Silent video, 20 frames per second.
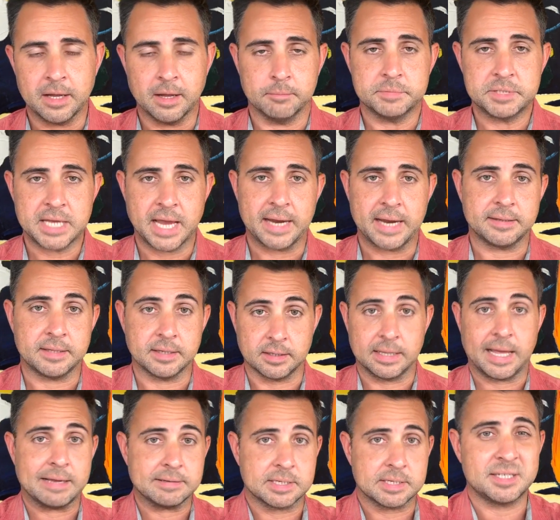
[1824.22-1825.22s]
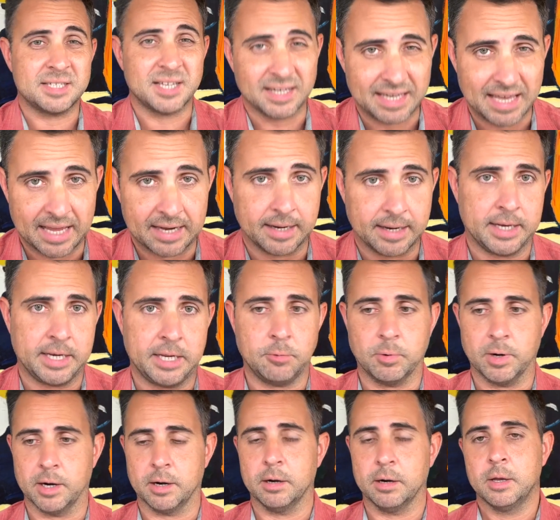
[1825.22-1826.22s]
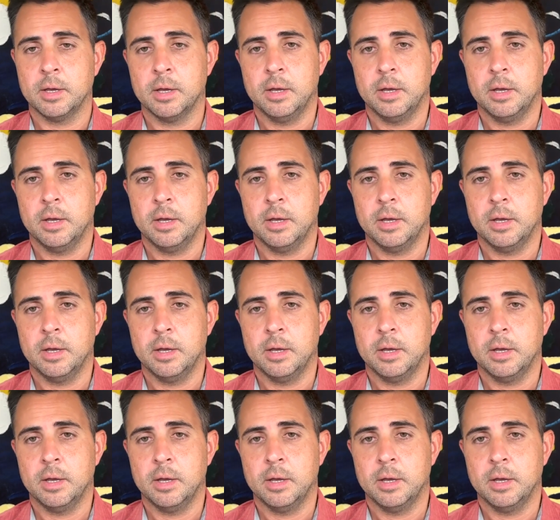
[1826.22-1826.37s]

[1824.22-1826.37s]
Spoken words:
tech that allows us to get anywhere.